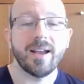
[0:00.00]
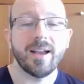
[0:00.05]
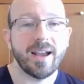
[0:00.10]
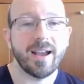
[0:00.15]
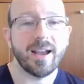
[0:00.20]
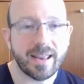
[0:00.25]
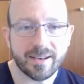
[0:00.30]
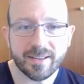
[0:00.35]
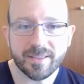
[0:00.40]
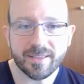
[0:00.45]

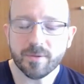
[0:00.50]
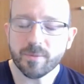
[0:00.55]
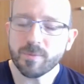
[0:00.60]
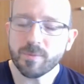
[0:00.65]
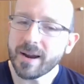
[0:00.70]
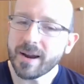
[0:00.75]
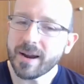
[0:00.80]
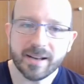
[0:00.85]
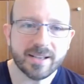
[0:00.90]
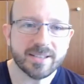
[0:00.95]
and
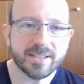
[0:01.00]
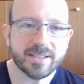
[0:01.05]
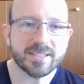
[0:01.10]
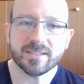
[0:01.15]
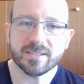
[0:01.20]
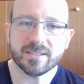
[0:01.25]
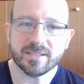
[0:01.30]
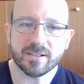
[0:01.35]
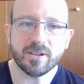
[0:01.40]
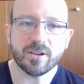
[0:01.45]
recognize this
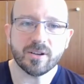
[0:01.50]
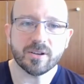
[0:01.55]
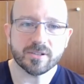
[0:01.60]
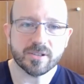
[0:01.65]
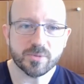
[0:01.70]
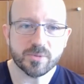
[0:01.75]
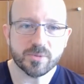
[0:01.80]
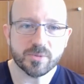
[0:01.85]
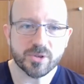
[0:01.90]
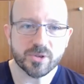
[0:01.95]
is a
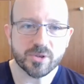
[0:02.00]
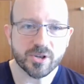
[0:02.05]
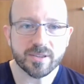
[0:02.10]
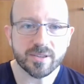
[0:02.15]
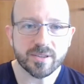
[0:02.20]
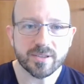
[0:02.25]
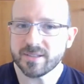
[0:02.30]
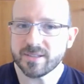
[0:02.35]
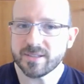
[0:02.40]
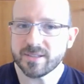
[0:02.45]
long-term journey.
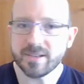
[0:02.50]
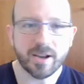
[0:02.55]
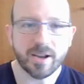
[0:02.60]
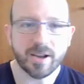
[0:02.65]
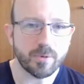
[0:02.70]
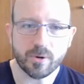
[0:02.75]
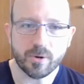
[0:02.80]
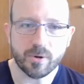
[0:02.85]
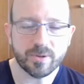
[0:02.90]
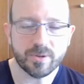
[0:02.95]
This is not a
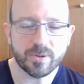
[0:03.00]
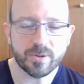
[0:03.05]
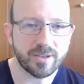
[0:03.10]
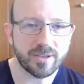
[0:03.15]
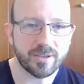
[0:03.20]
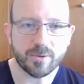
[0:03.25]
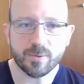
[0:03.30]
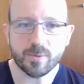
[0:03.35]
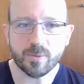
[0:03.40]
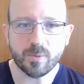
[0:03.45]
road that
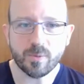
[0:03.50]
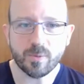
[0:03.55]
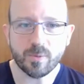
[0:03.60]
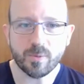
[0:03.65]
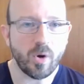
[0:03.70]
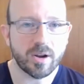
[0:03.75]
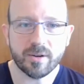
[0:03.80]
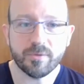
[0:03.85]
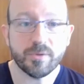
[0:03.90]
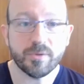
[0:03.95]
you walk
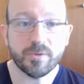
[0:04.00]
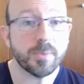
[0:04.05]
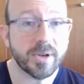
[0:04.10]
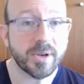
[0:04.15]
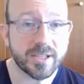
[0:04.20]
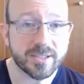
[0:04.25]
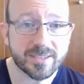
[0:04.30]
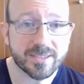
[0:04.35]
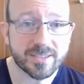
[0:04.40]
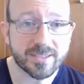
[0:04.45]
in a few
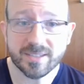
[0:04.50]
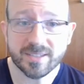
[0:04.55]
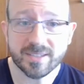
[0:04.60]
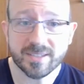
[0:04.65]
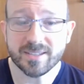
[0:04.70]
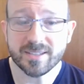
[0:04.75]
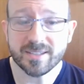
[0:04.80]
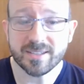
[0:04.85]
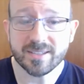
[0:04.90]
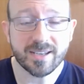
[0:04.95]
months. This
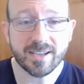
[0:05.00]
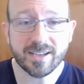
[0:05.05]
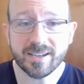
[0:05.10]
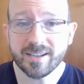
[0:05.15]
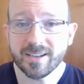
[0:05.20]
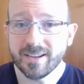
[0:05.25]
isn't a,